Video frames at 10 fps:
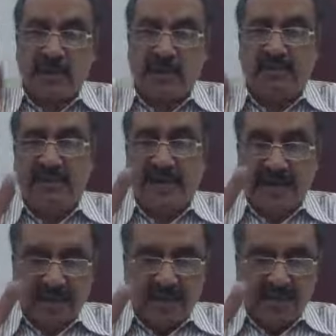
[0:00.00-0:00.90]
Total
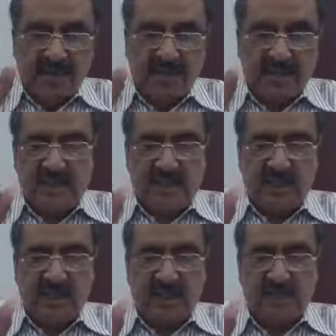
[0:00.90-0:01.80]
of 90%
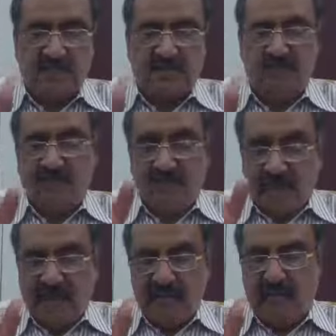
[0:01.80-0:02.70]
advances
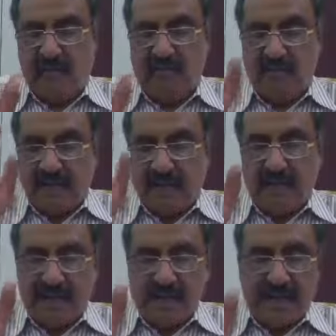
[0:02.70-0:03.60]
value of
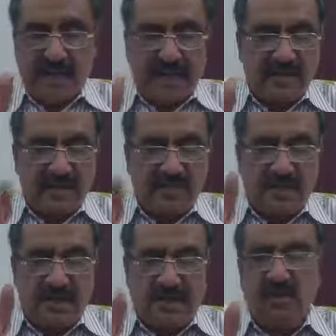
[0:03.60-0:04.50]
that bank
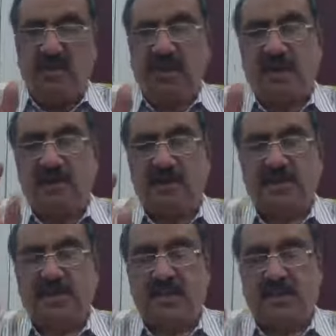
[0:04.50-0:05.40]
has to be covered
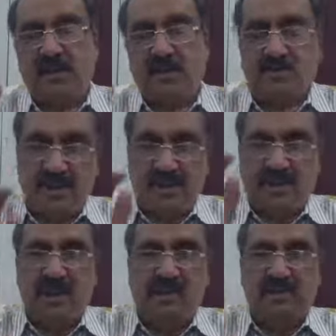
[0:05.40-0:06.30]
under this circular. That
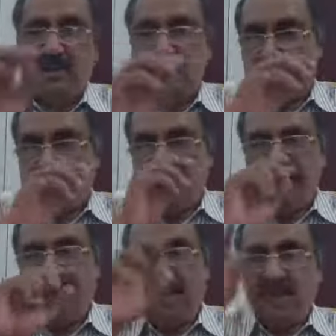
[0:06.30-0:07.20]
means 10% they
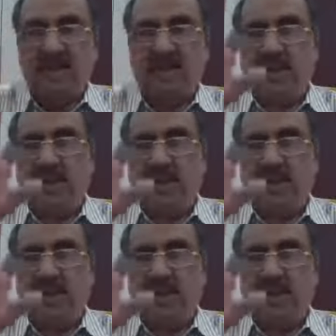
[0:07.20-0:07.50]
omitted.